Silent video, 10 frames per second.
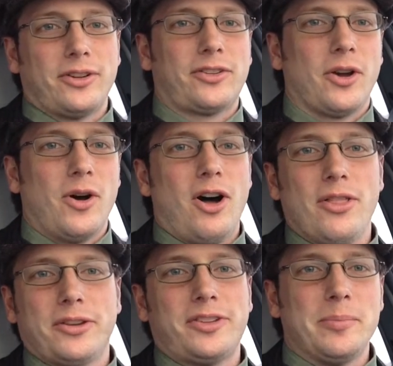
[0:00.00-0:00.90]
and so
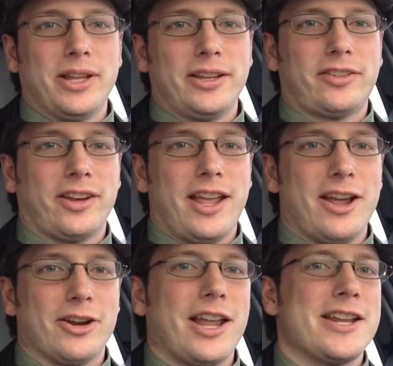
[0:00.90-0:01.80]
all the siblings
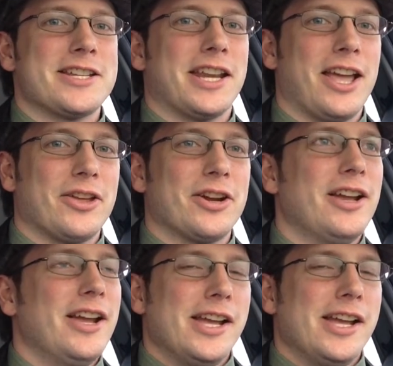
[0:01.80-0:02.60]
today are getting together